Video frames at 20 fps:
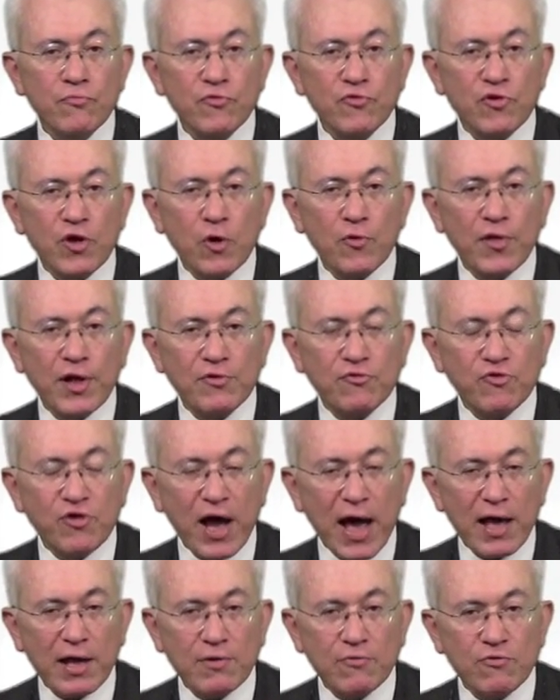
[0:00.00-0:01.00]
So that
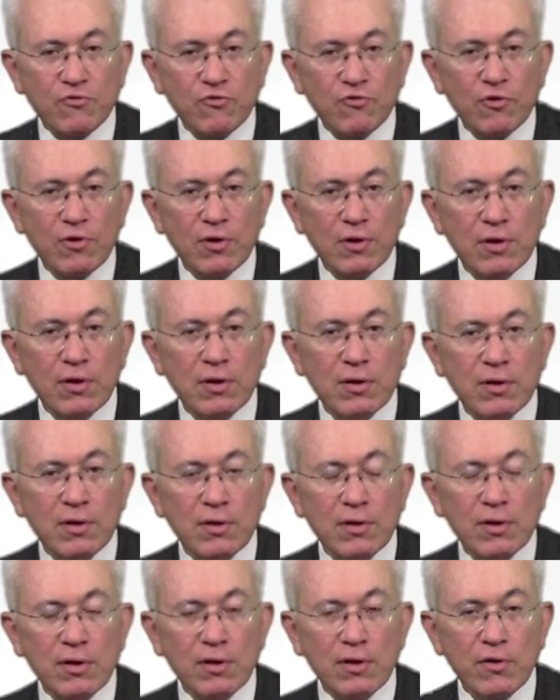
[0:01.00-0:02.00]
change
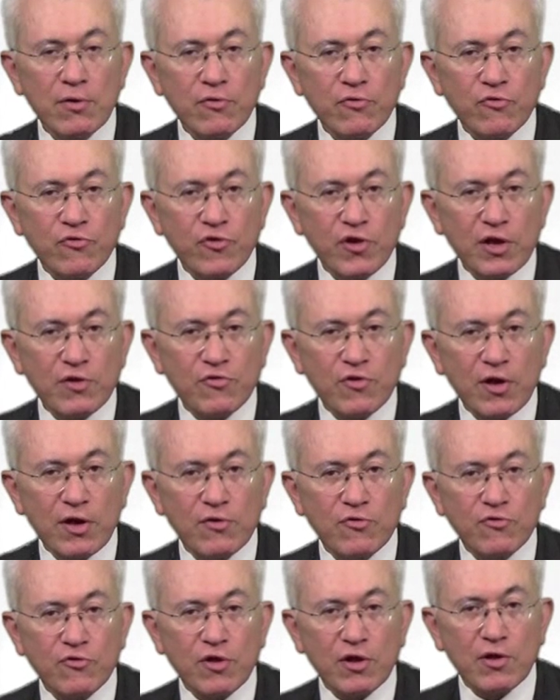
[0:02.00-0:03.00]

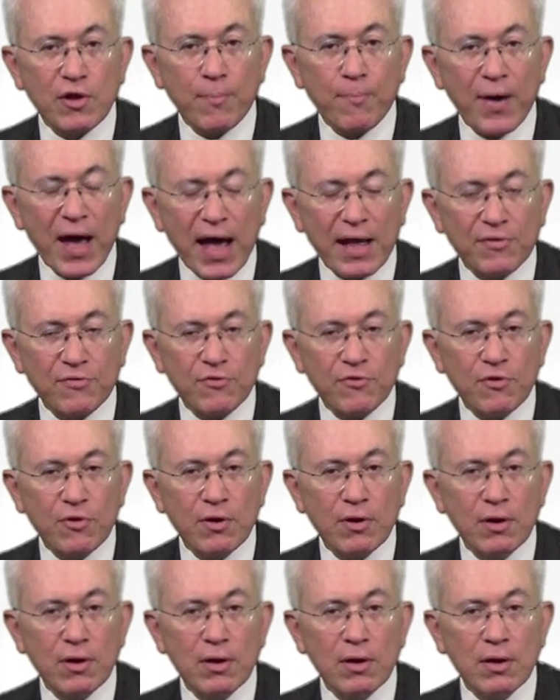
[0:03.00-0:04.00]
ceases to depend
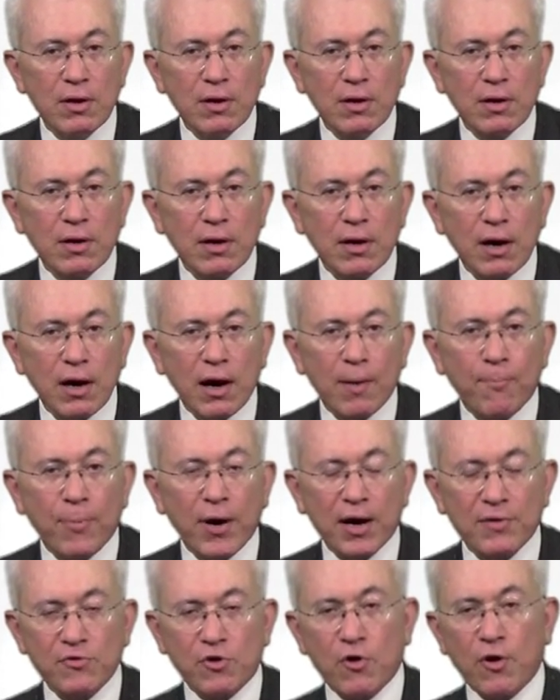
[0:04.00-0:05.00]

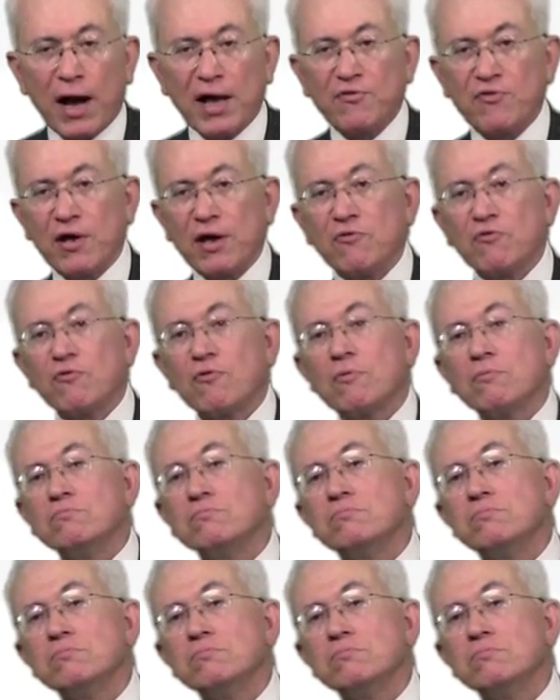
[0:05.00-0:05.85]
upon crisis.